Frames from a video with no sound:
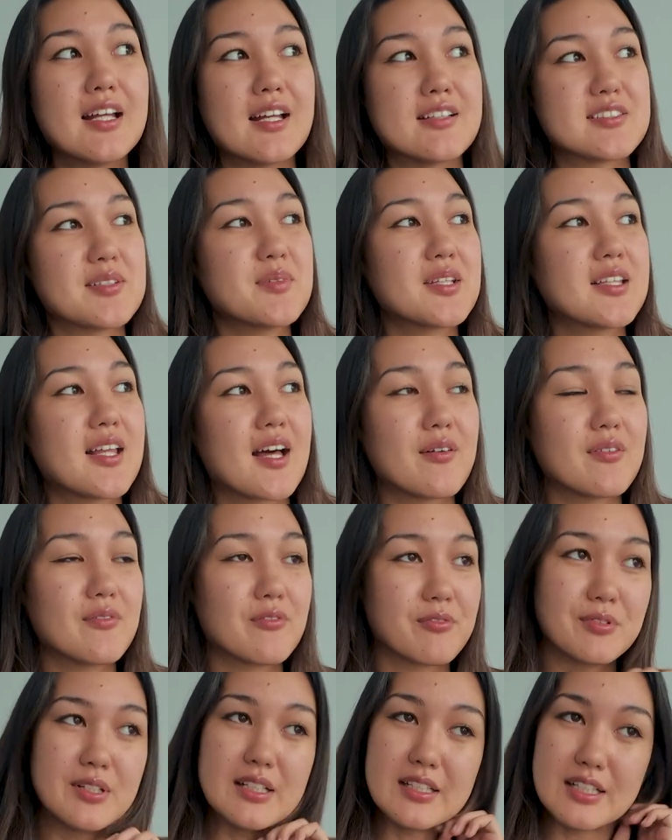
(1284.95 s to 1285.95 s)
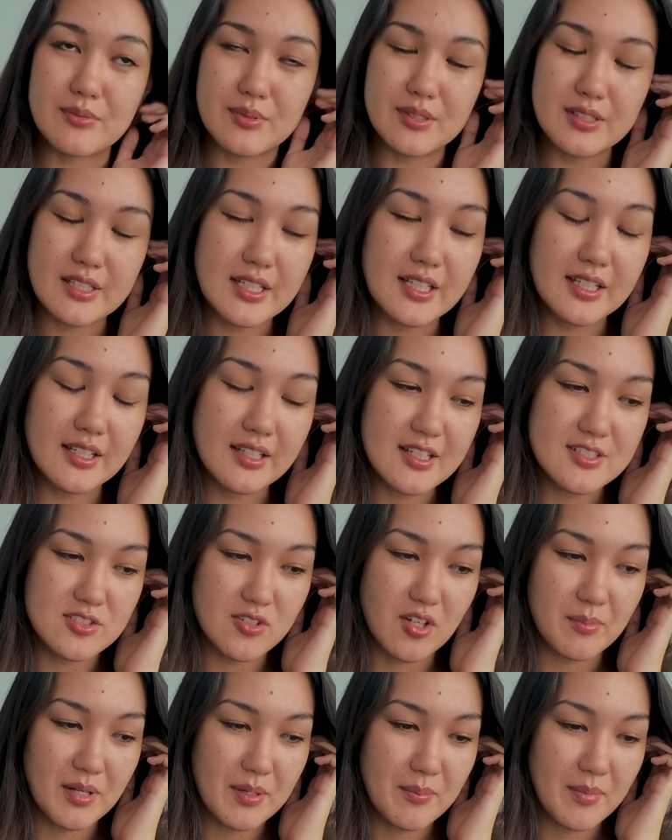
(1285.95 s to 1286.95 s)
It's something that really, really is
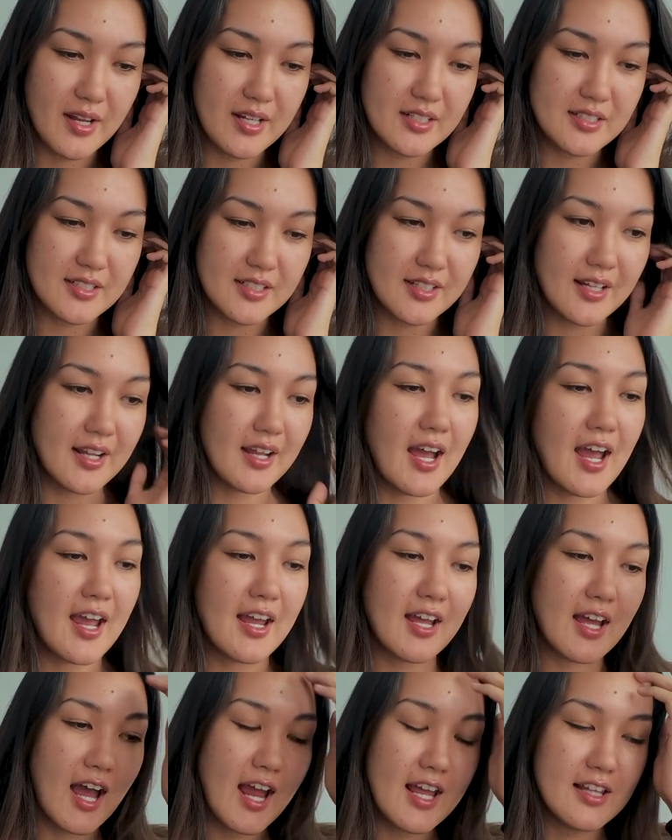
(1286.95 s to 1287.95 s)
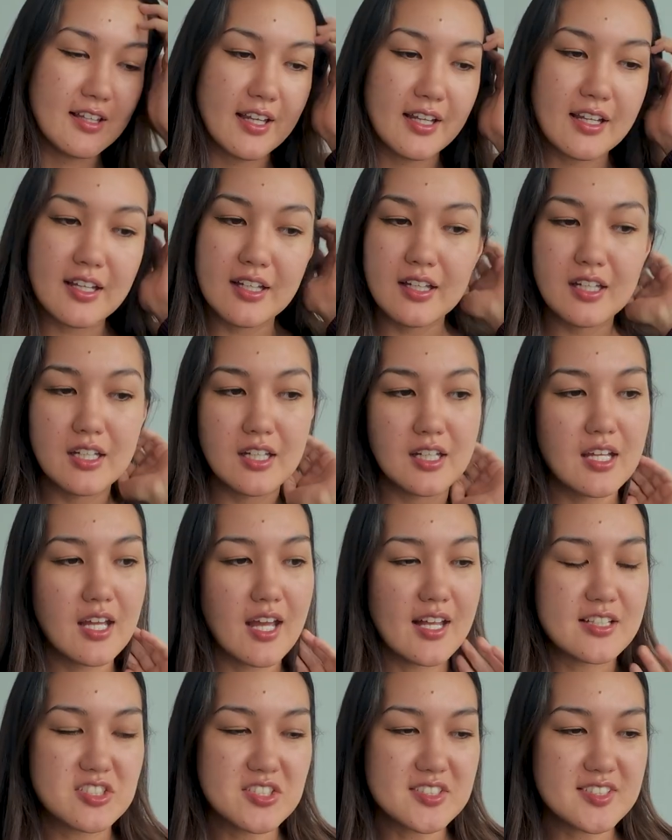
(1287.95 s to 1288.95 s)
on my mind. And I like,
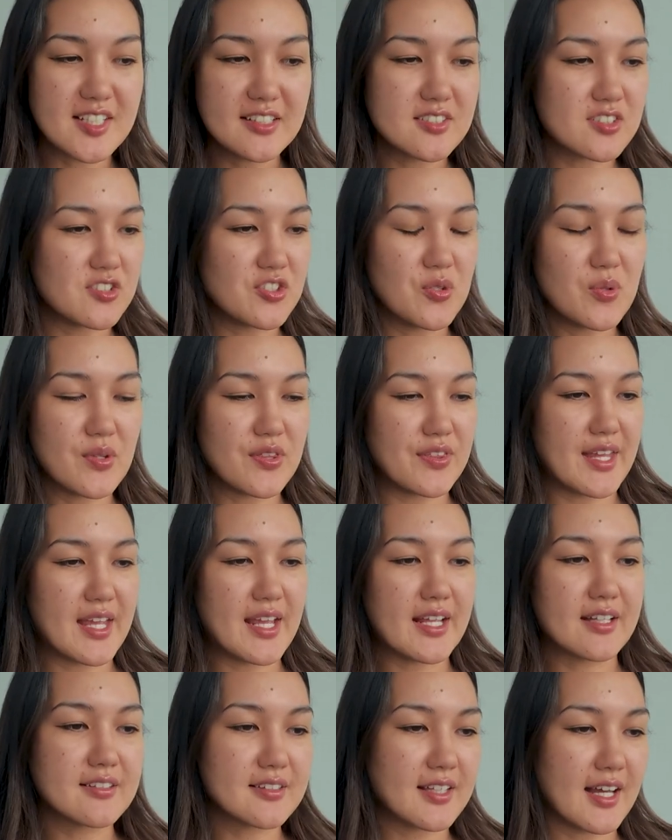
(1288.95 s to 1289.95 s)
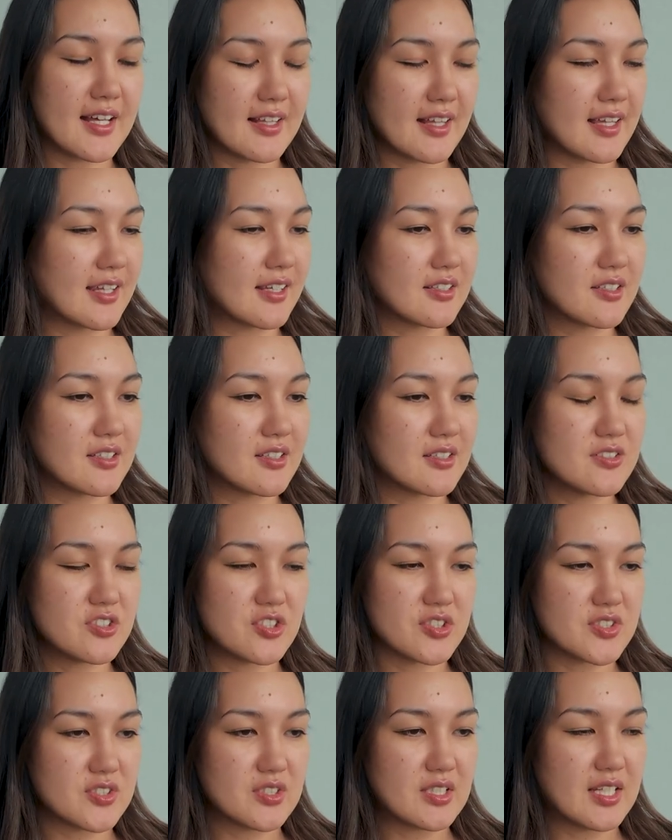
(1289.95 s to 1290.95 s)
it's just like this new thing that like
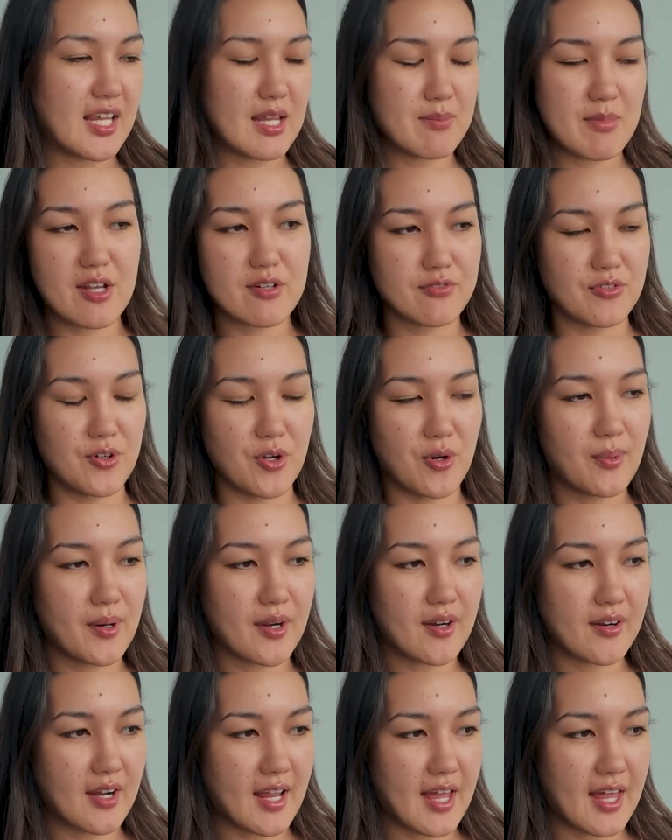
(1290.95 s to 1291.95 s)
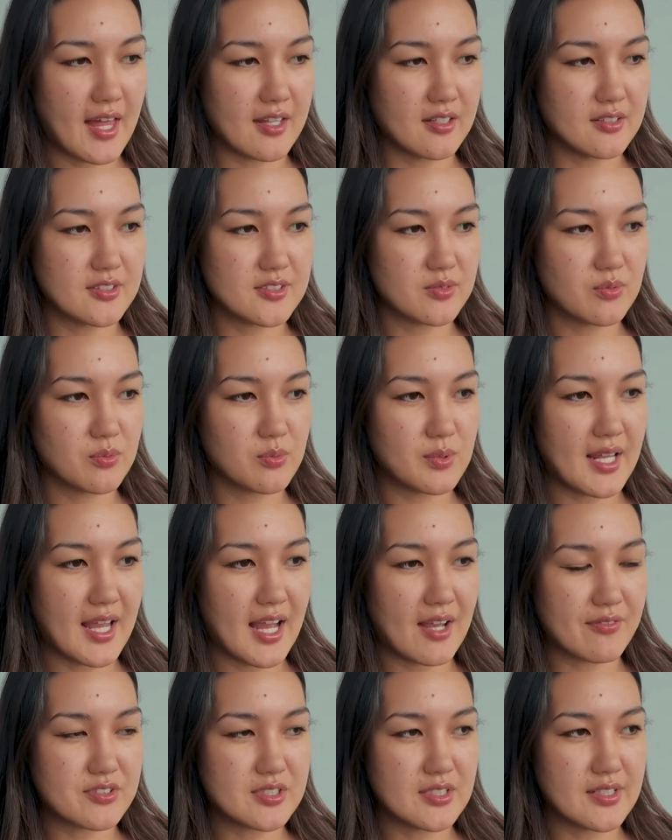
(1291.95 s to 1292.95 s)
just came out of nowhere, and we
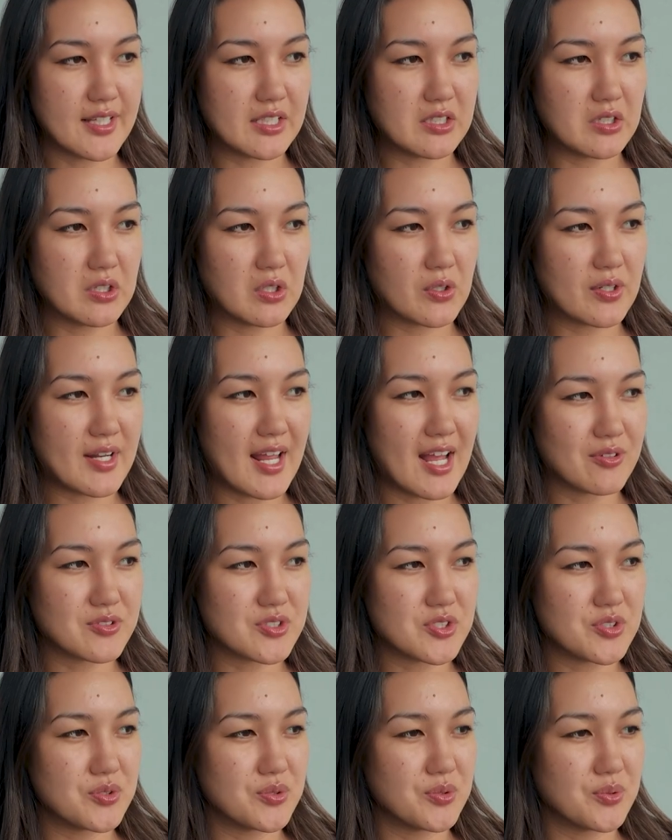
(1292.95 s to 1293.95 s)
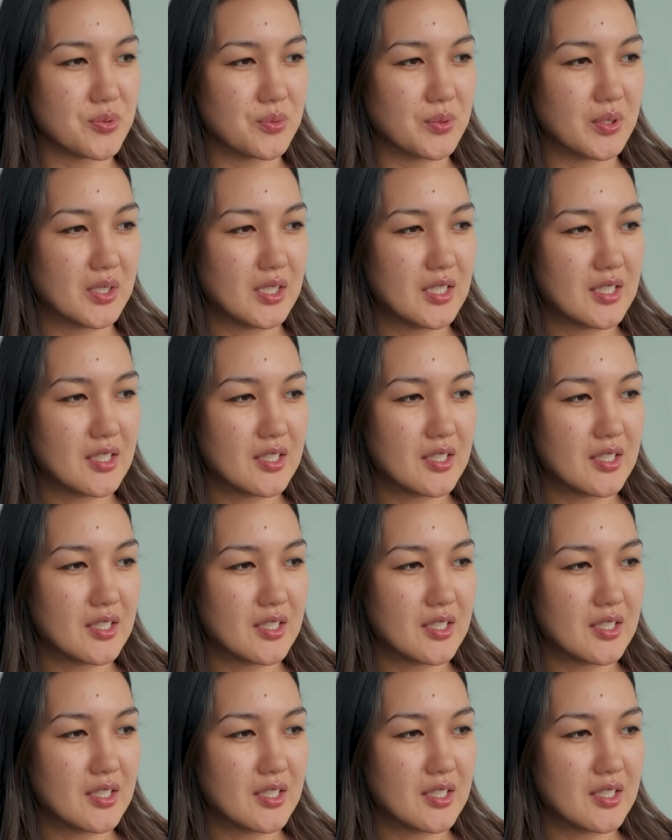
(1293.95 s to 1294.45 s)
have to like learn how to,